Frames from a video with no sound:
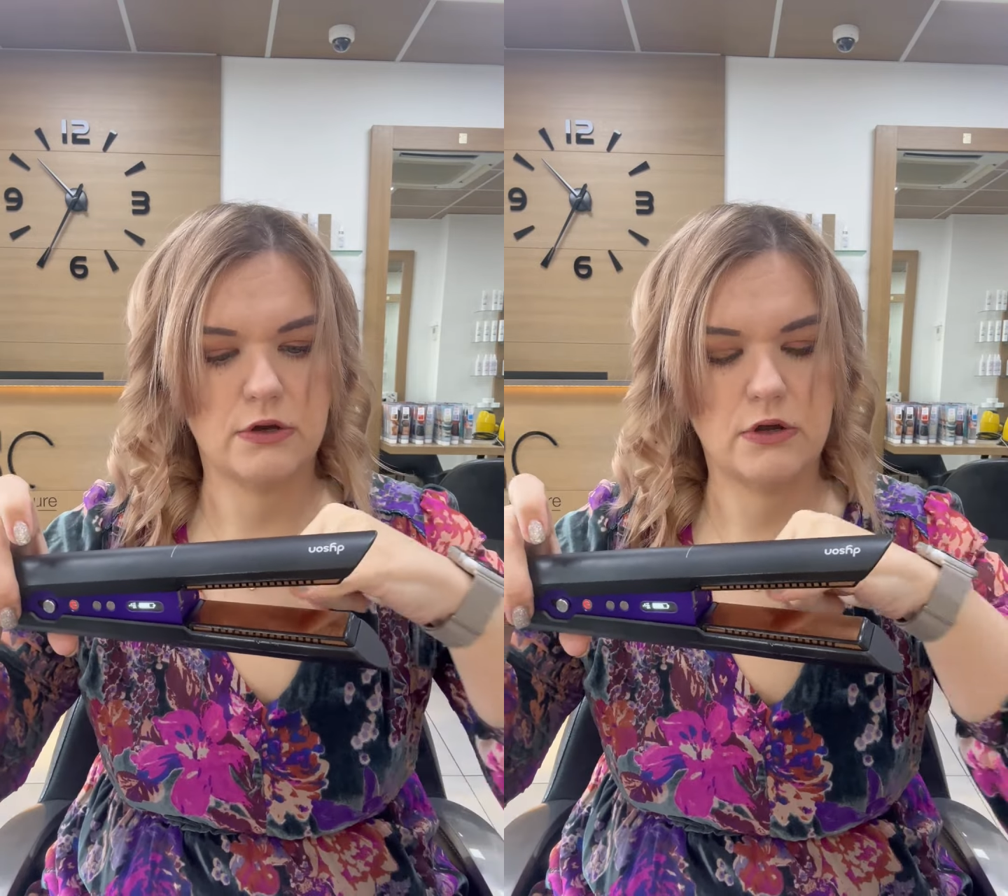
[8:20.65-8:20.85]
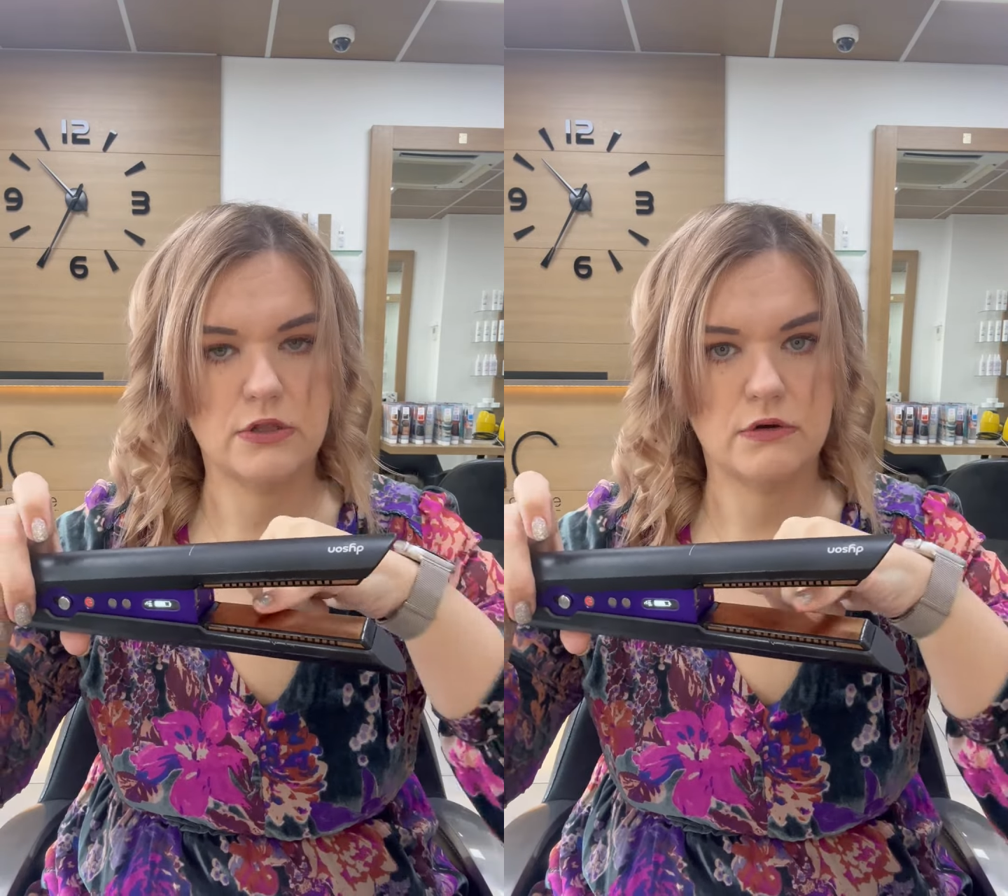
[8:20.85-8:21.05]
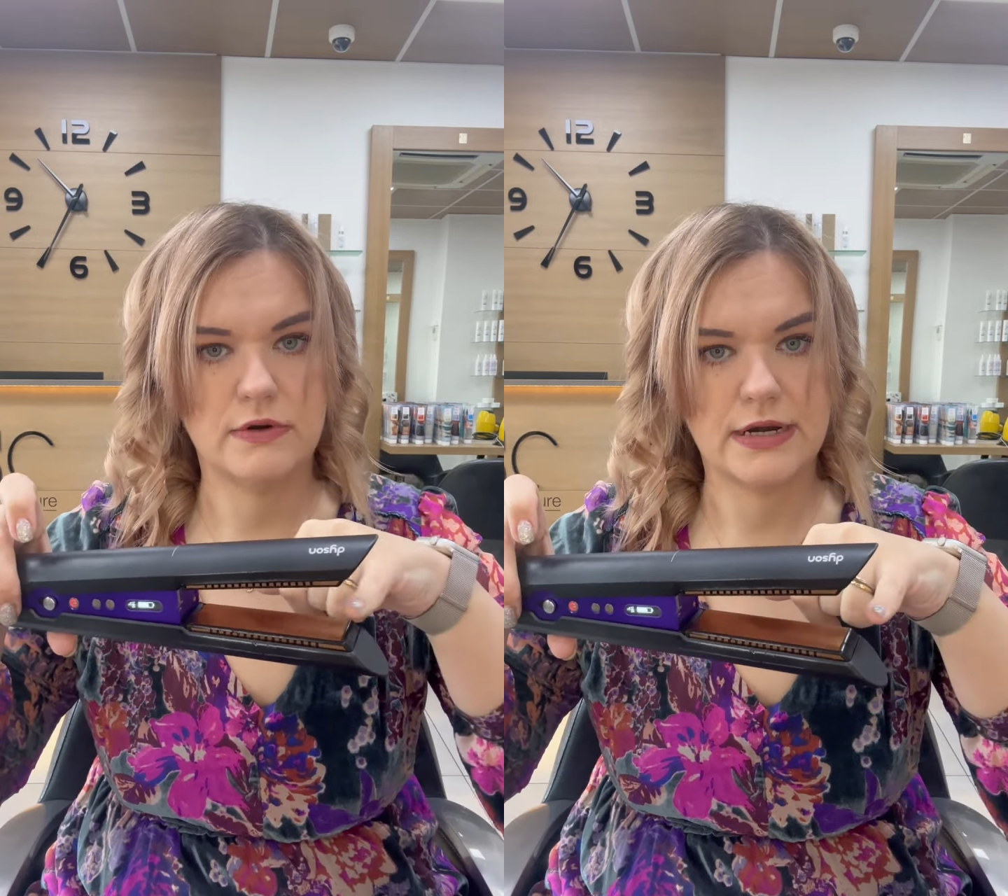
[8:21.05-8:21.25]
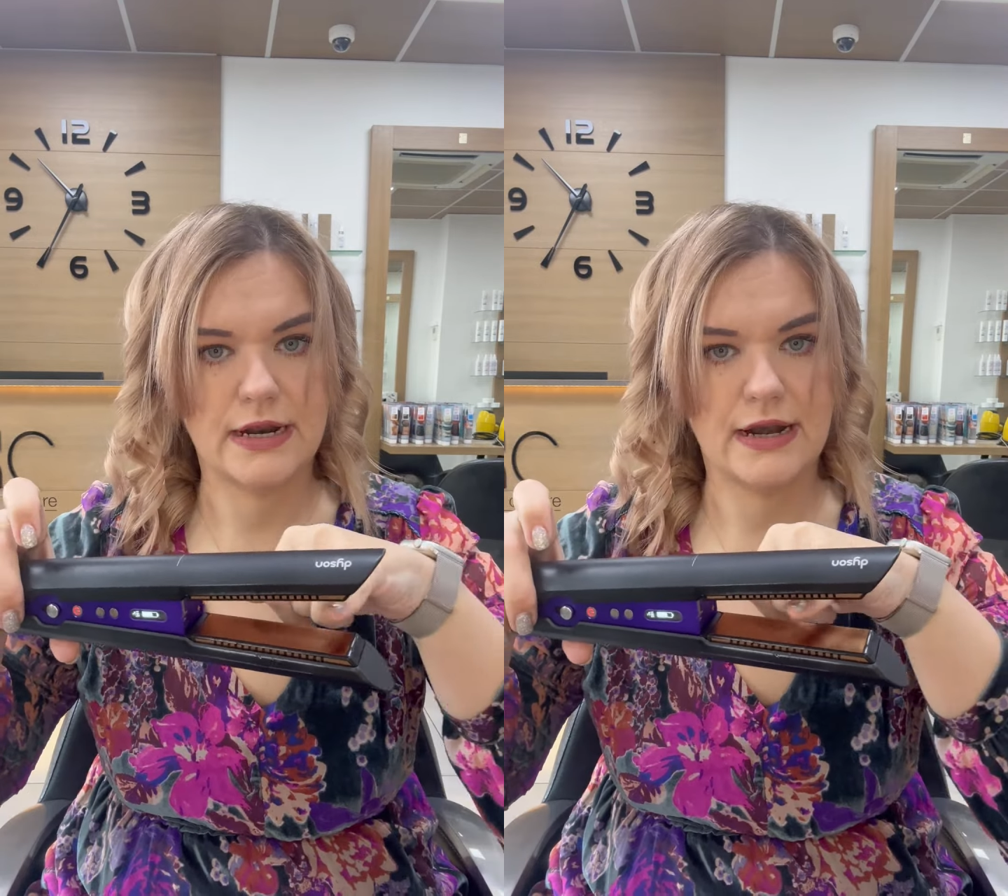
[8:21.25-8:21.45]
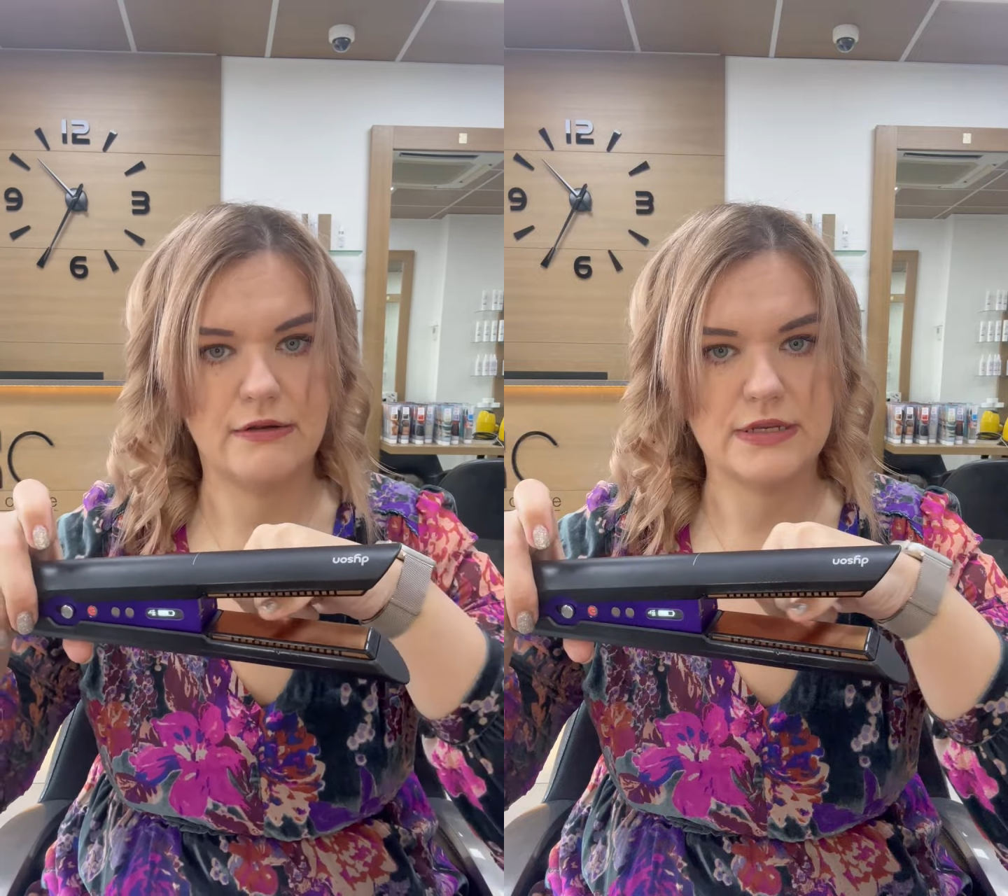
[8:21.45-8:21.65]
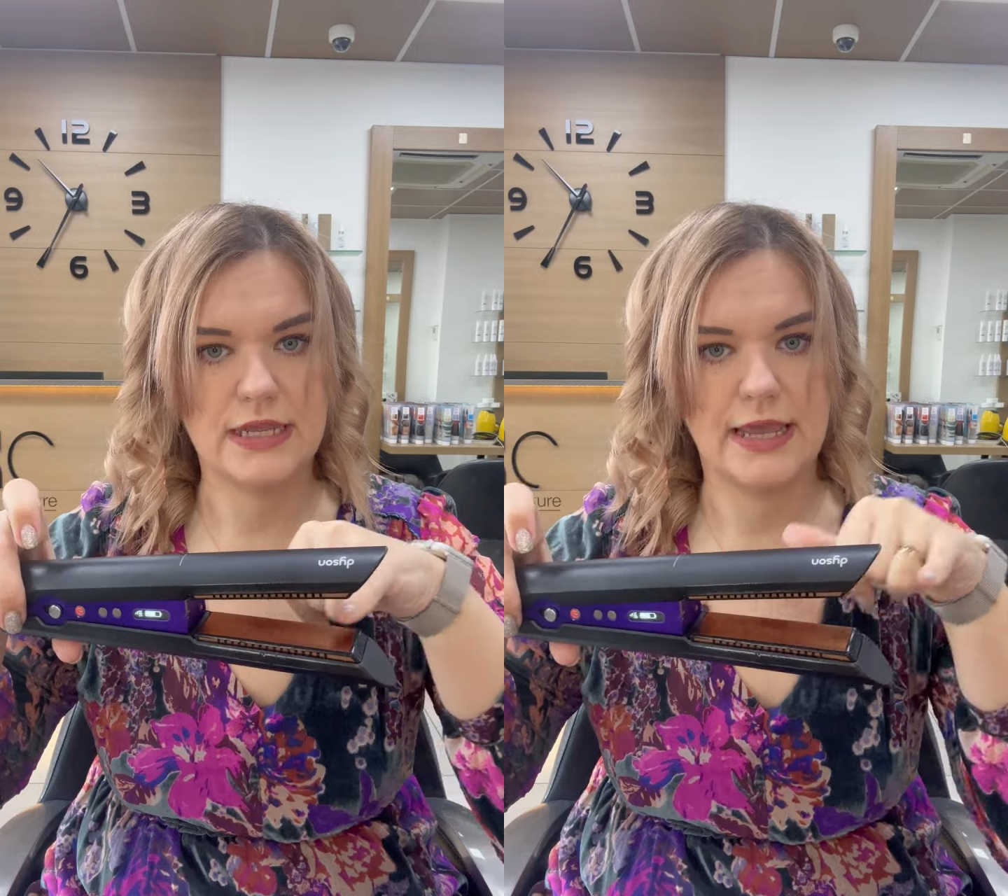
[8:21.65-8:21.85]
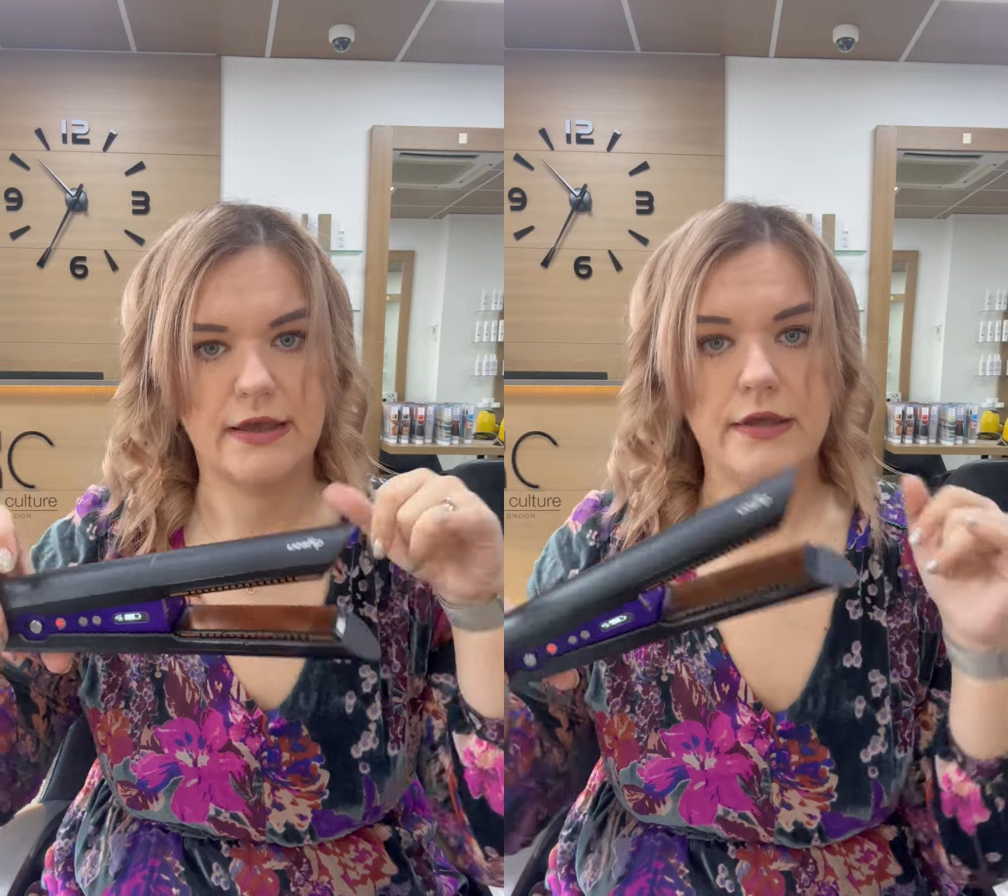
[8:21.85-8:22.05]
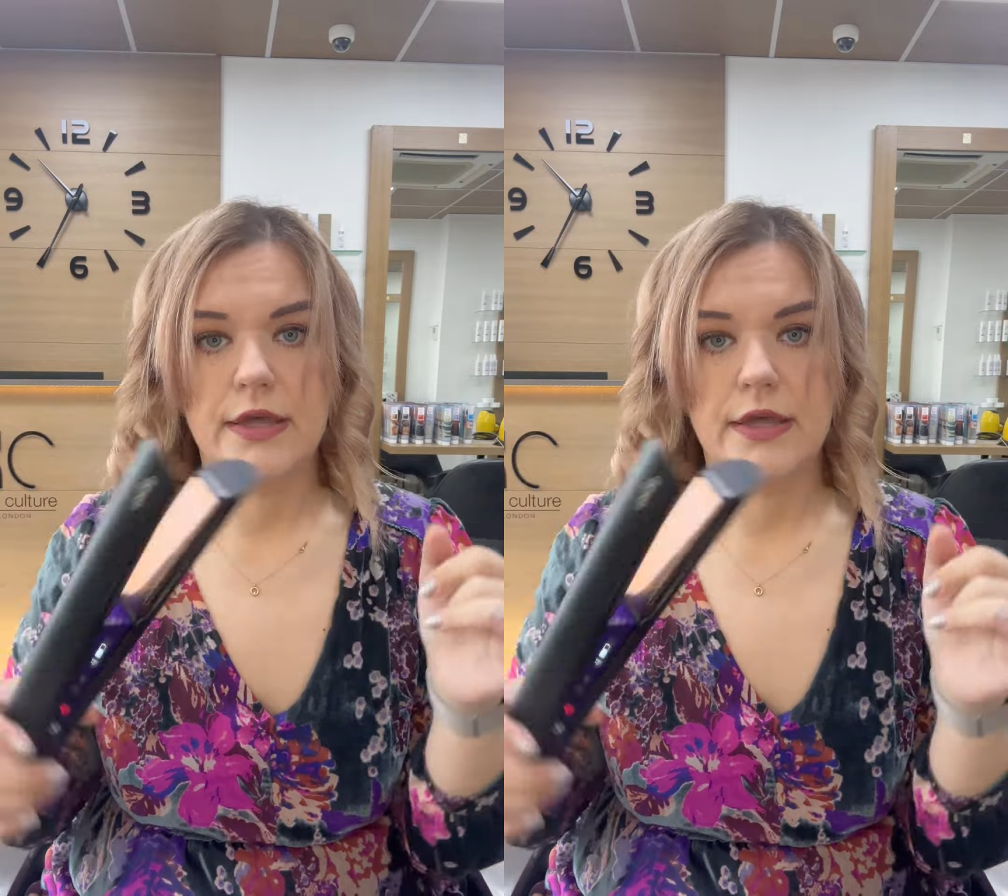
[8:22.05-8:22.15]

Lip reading: all over around here.